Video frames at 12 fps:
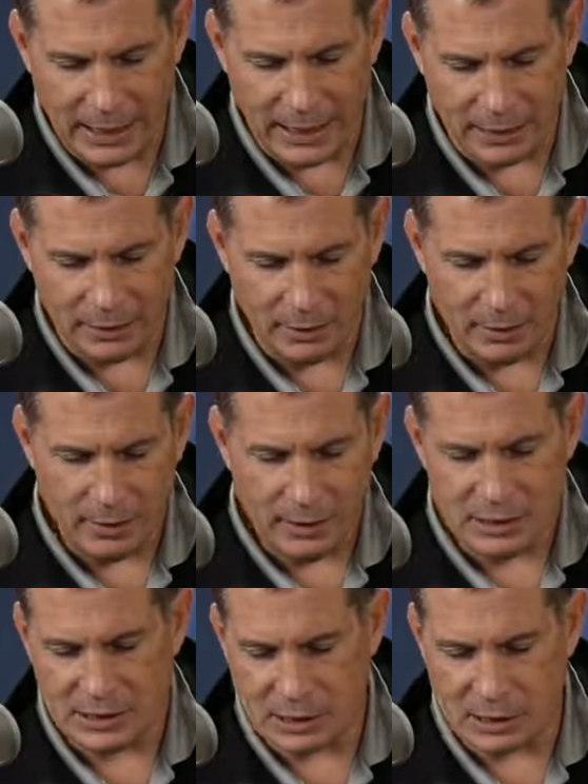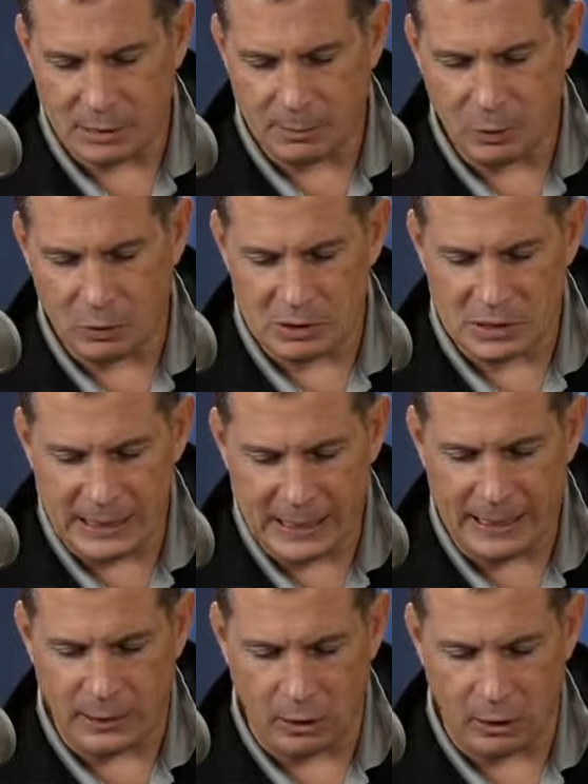And he says, suppose
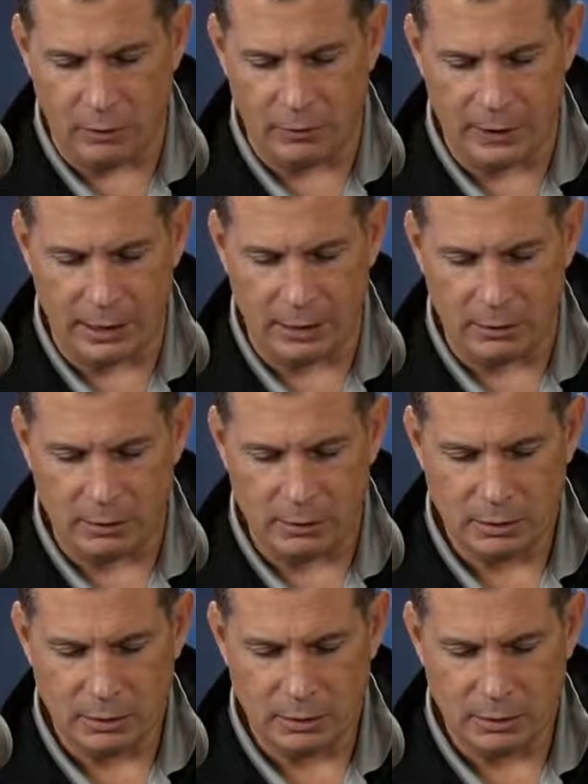10 are there.